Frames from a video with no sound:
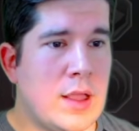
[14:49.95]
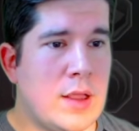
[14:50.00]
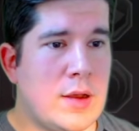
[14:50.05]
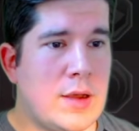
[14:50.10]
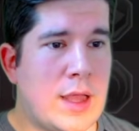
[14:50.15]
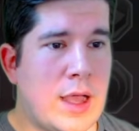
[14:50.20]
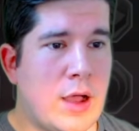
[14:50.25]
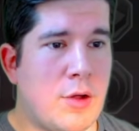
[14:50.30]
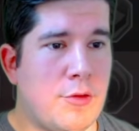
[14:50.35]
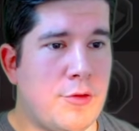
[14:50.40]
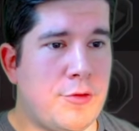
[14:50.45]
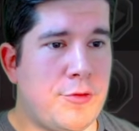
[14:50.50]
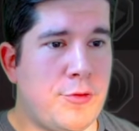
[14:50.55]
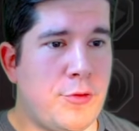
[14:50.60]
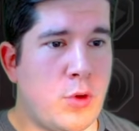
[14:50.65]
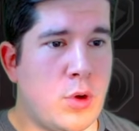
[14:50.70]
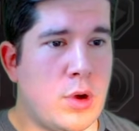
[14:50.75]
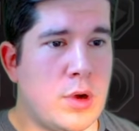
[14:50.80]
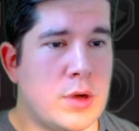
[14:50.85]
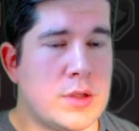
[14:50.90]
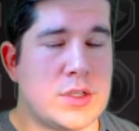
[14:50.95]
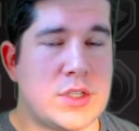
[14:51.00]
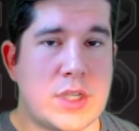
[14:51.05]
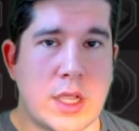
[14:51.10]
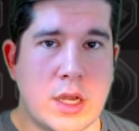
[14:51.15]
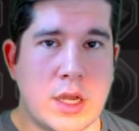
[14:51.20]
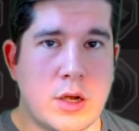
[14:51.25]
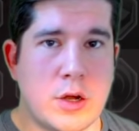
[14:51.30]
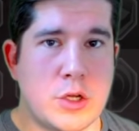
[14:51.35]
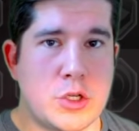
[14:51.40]
Now, for
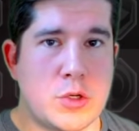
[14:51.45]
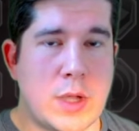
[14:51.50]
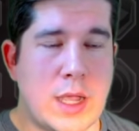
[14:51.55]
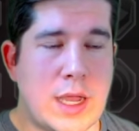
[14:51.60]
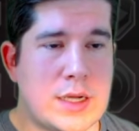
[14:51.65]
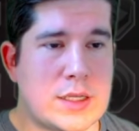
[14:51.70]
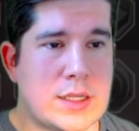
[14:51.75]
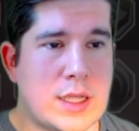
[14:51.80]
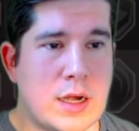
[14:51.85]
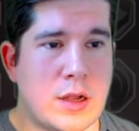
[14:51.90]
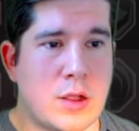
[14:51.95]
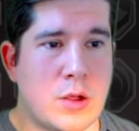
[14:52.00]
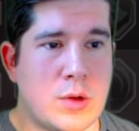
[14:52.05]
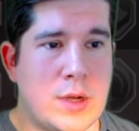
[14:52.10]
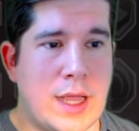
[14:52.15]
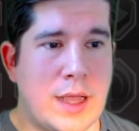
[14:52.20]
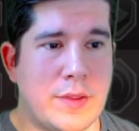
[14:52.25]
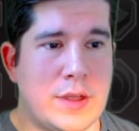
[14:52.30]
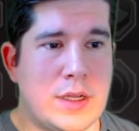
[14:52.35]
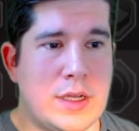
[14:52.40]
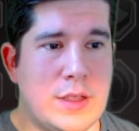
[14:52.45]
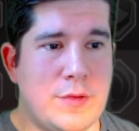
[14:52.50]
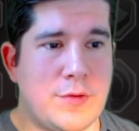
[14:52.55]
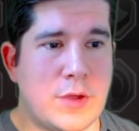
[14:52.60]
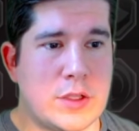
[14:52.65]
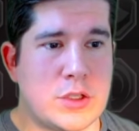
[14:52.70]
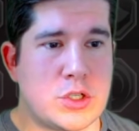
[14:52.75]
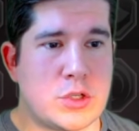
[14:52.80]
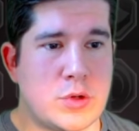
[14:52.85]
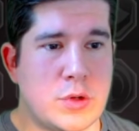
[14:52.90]
secondary tree, I decided to go down the
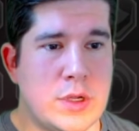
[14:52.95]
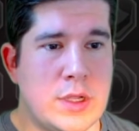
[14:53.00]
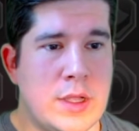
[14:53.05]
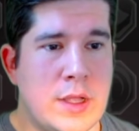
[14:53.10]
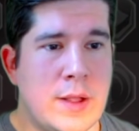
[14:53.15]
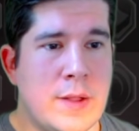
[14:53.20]
defense tree.